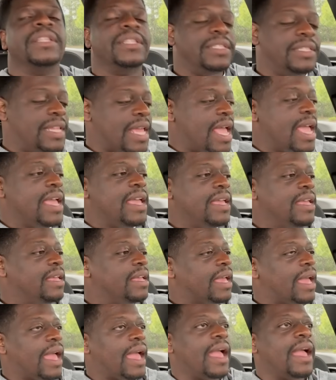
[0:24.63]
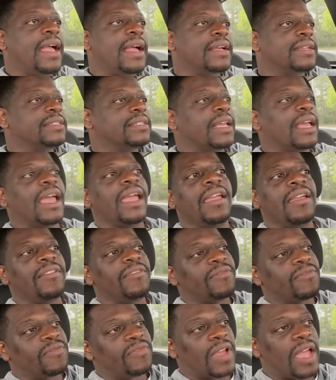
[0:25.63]
They ass
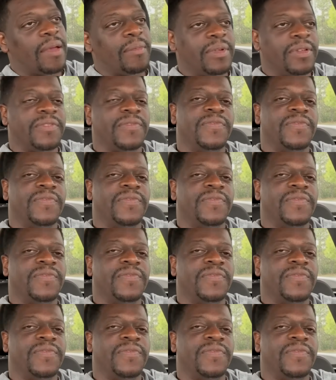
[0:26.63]
ain't family.